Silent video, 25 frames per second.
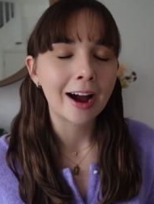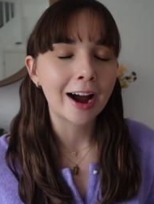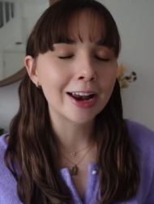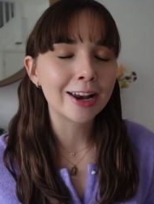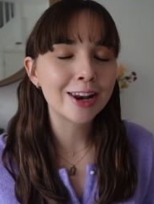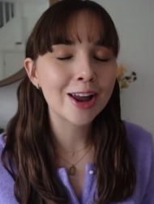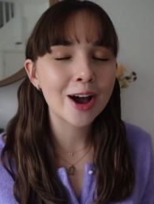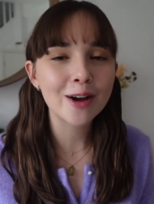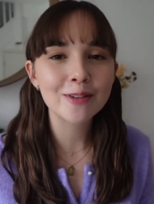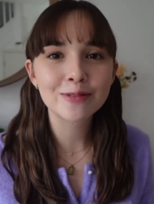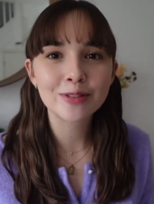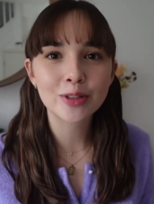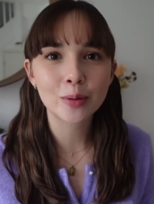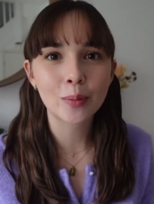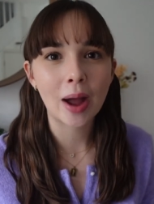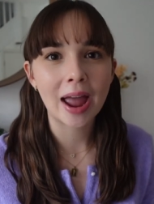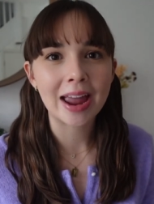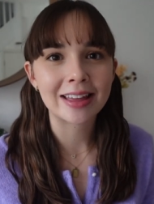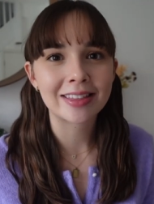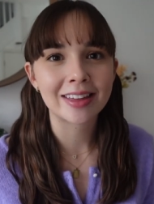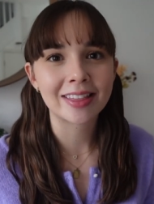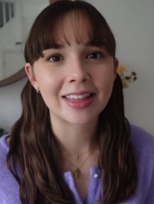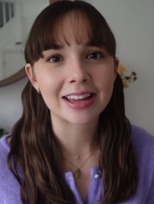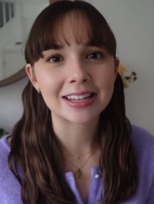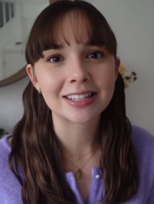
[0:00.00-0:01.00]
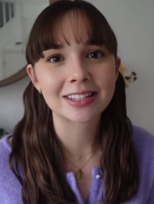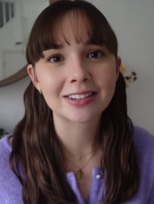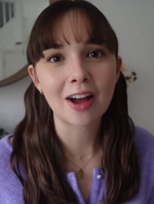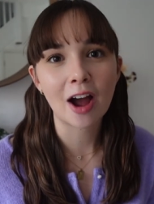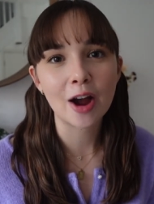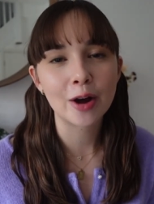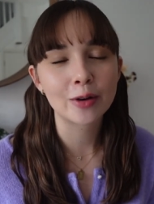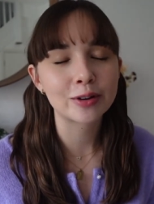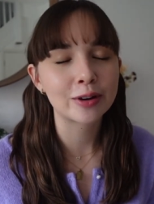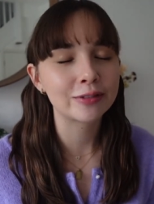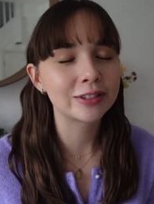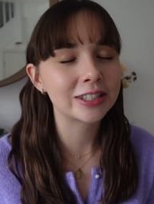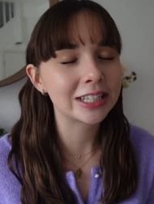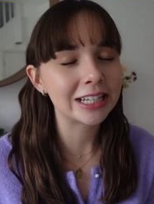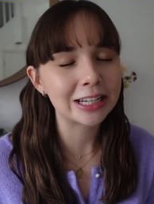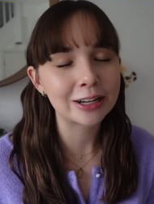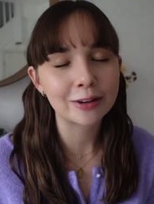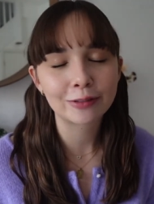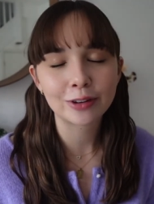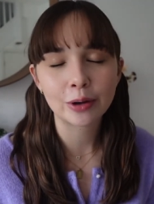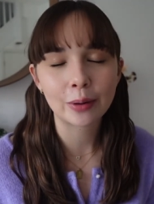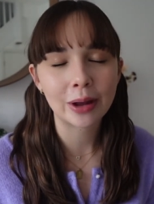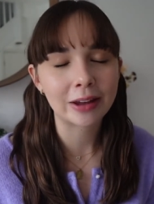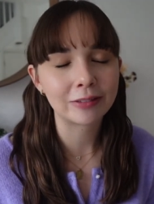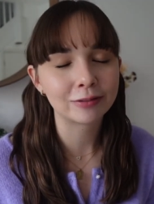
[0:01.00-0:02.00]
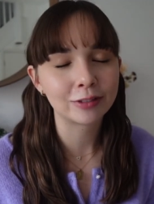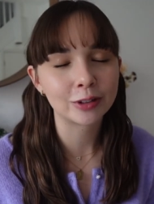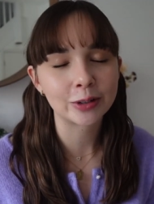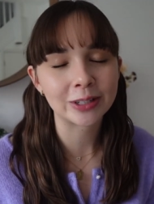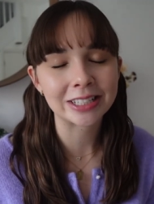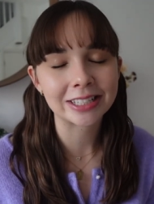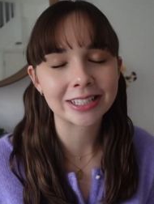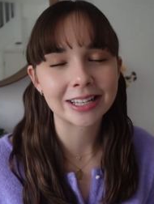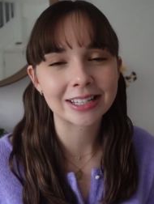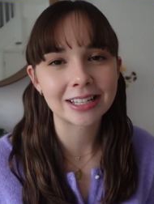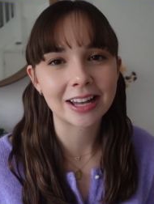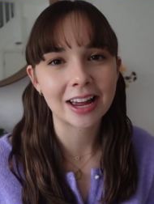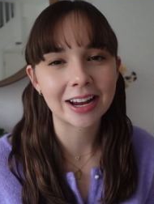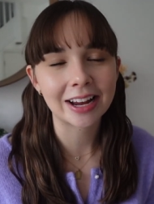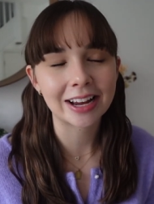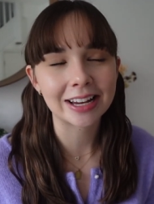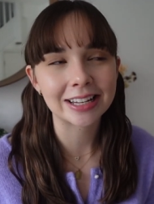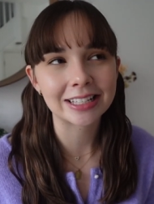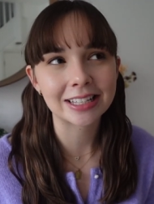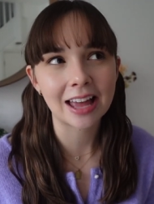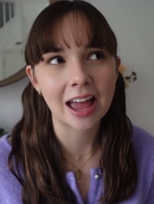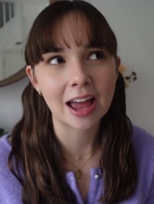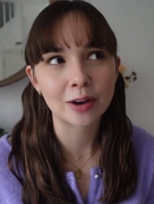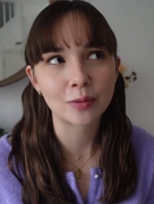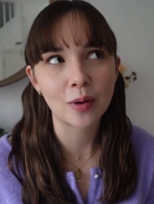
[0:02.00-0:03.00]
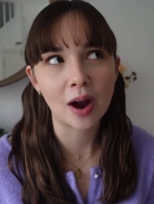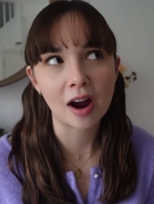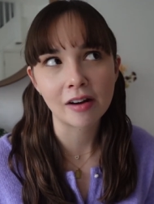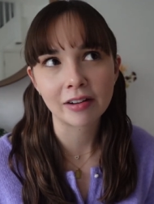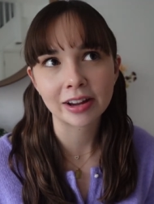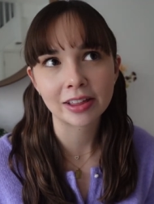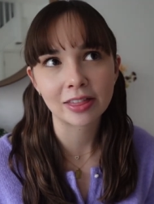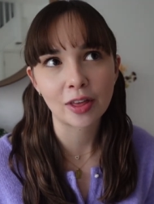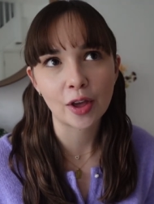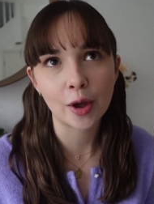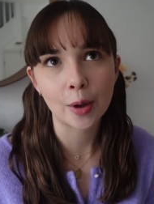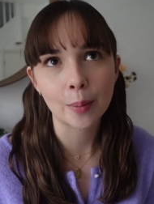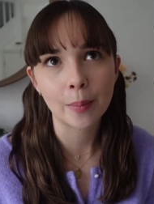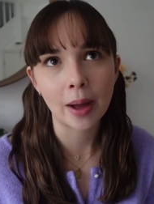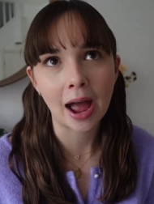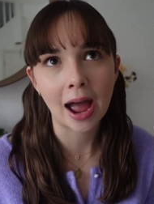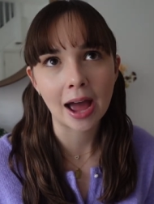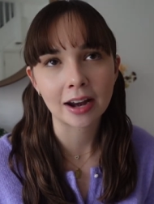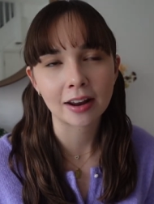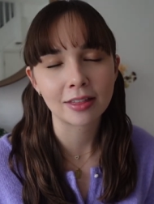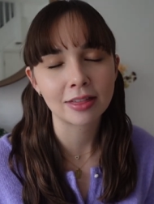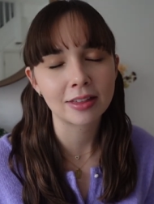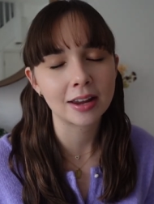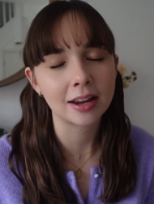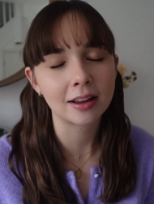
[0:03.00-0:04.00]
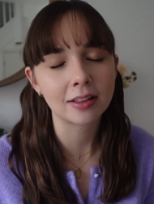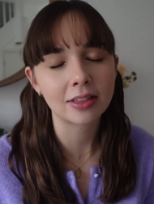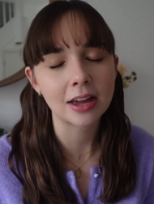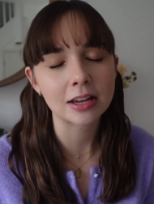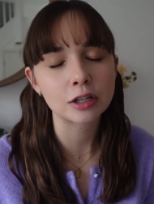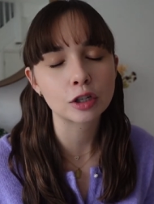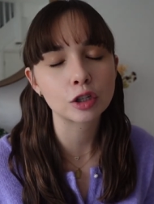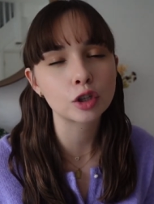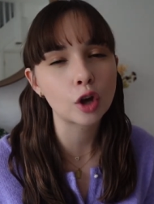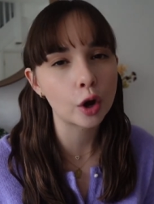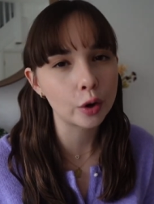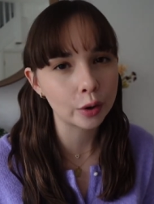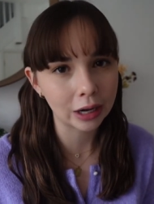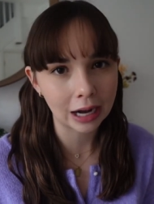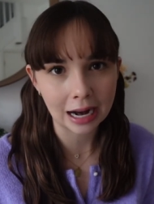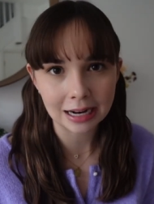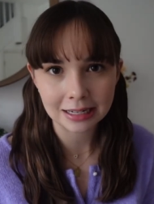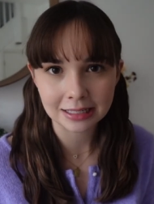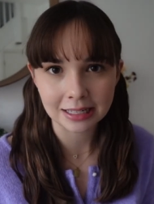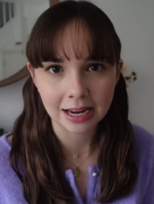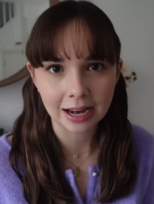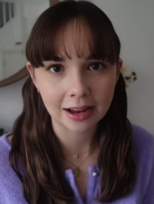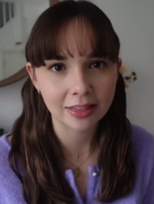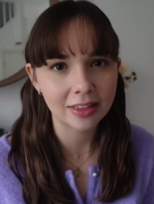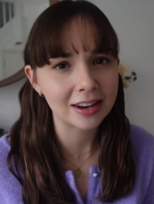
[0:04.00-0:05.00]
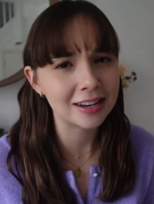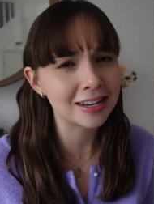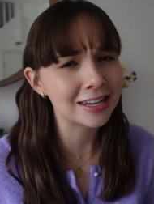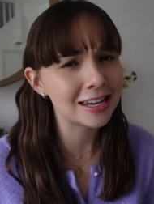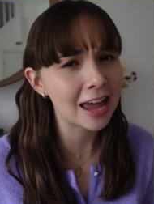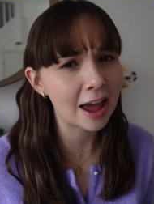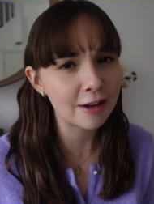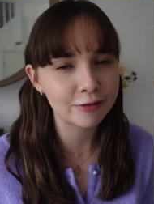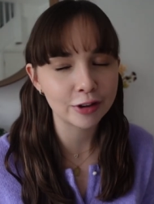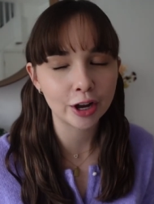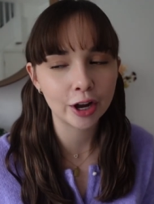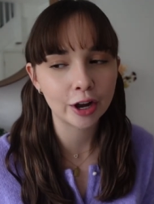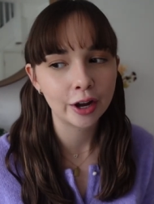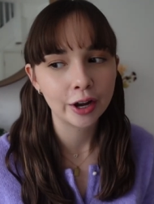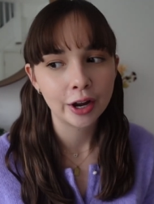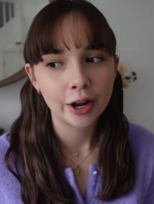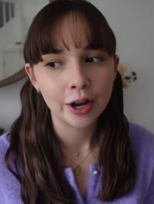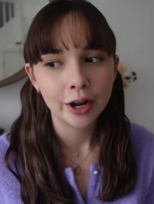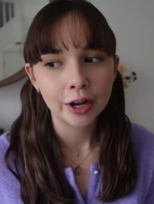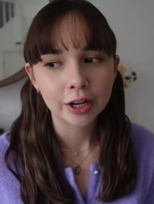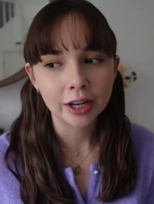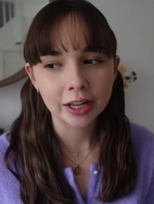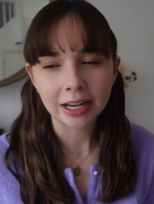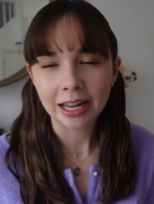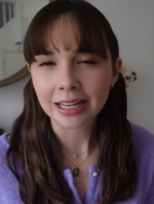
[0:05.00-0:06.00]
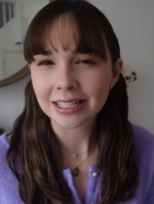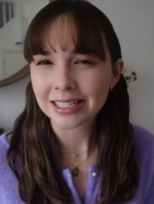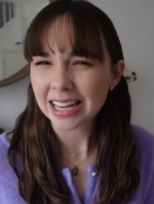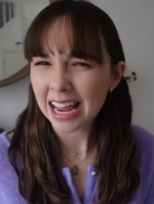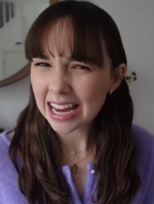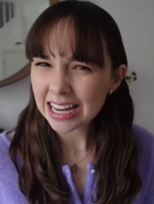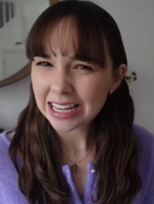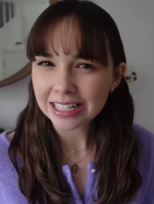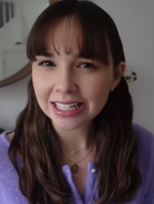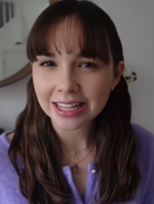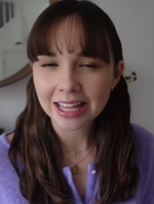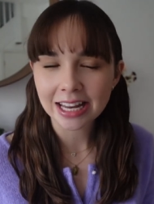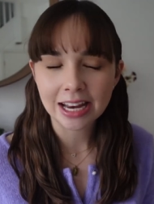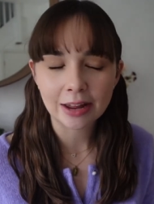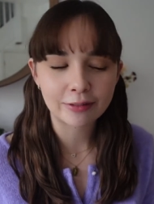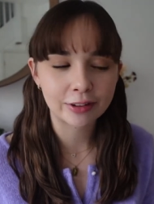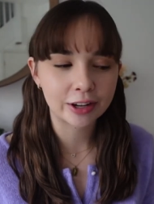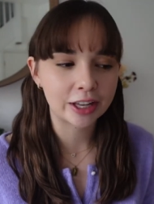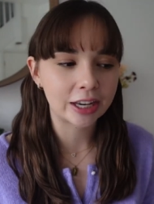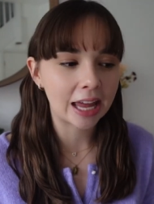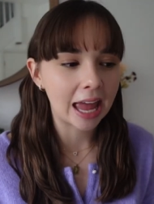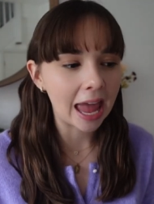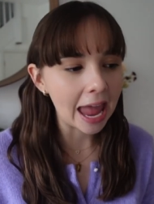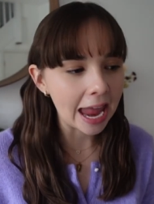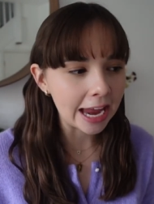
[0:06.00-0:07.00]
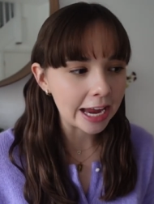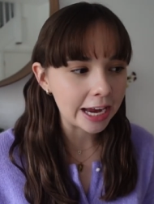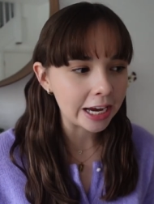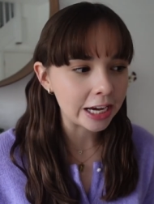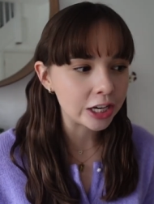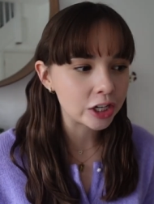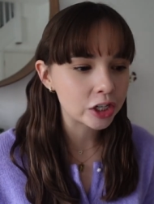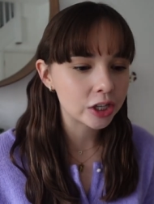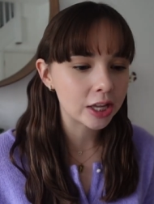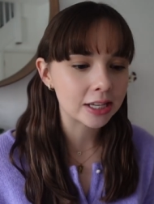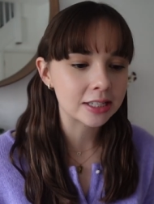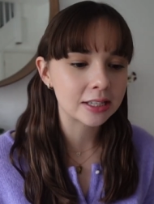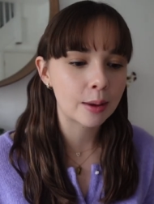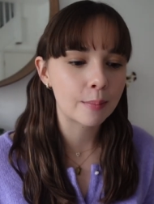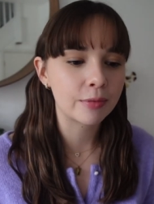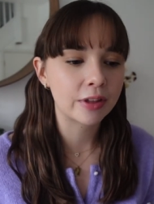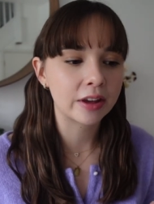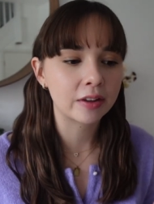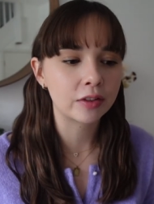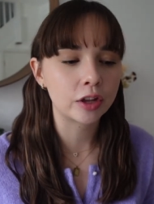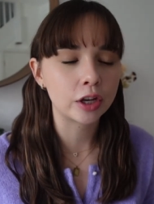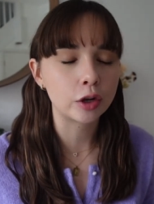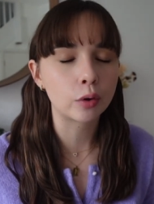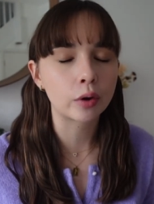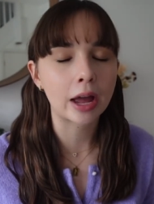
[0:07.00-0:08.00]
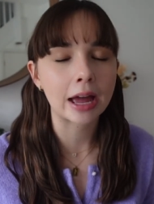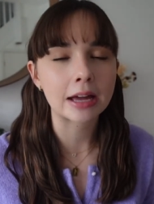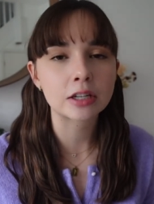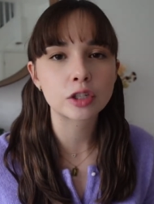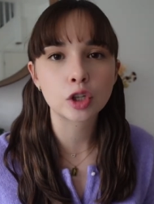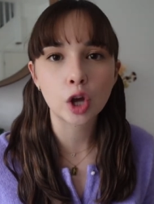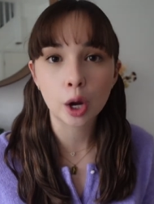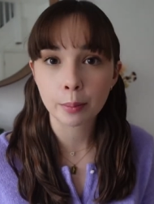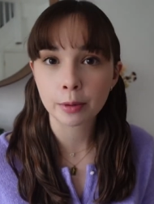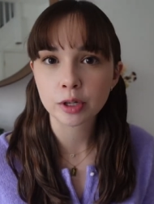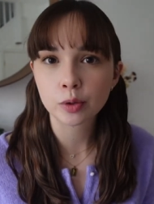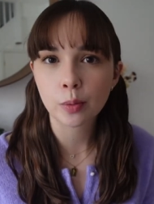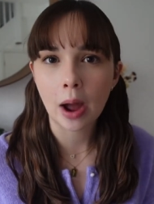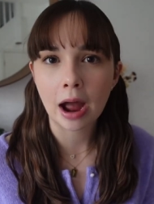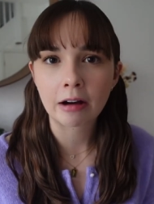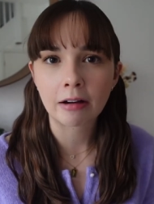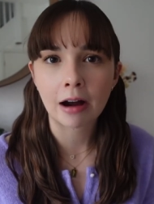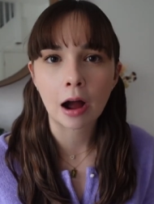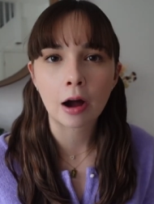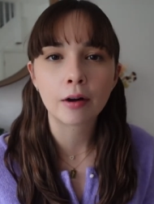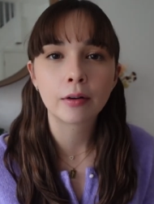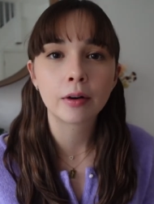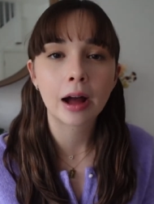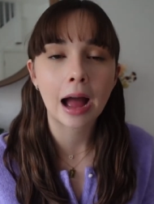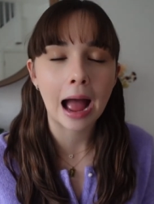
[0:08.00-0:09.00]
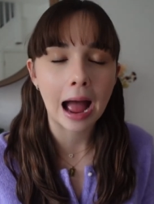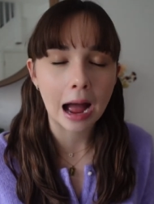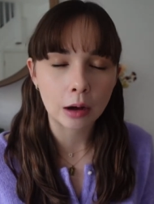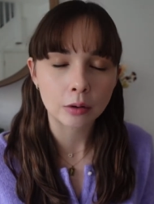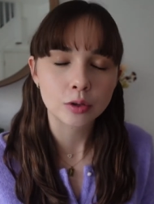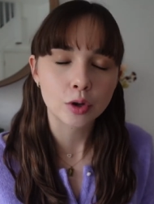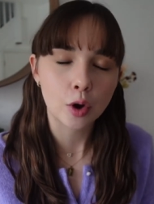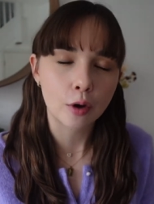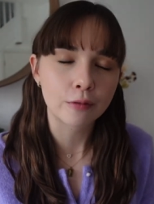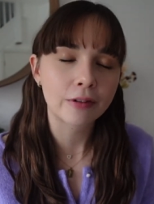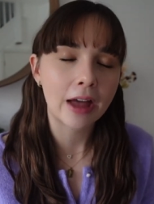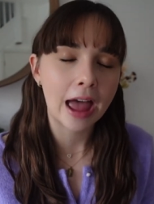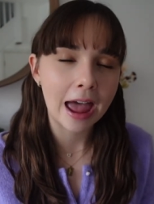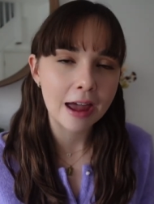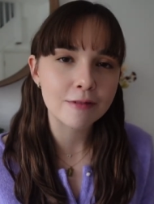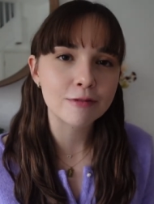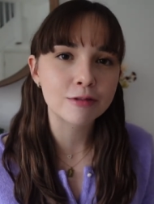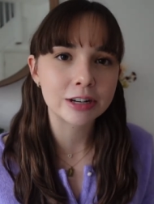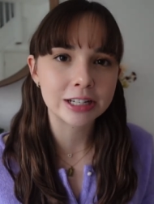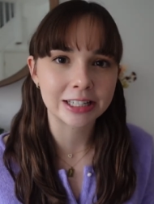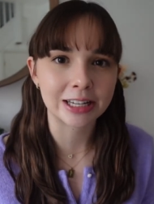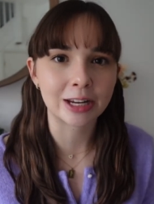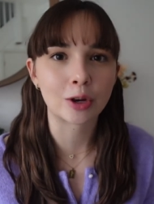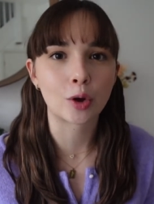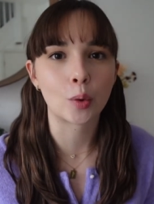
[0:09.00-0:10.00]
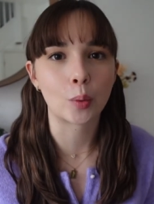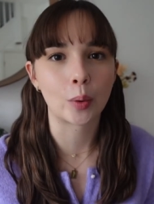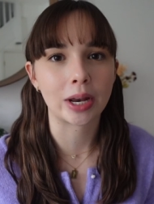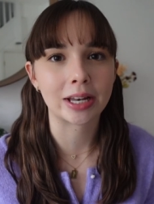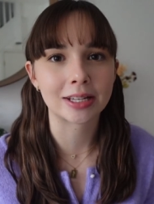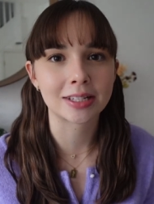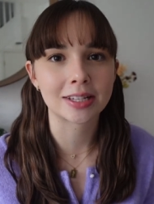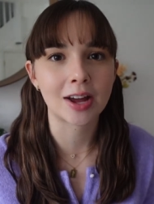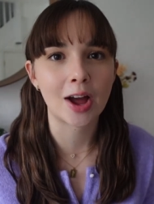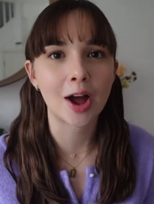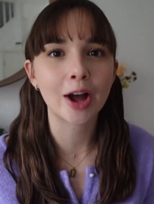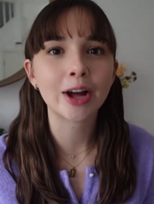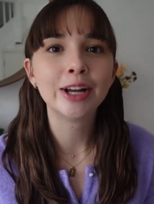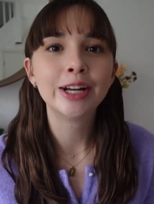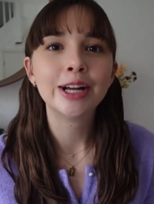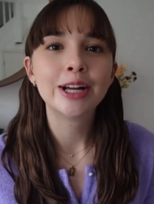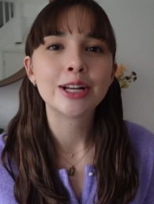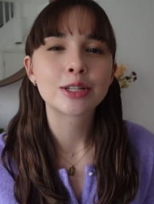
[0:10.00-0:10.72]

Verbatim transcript: I love the way that they're styled. I've seen a few influencers, like I said, wearing them, and I think they're so classic. They're never gonna date. They're never gonna age. They're something that you'll get so much wear out out of every single winter.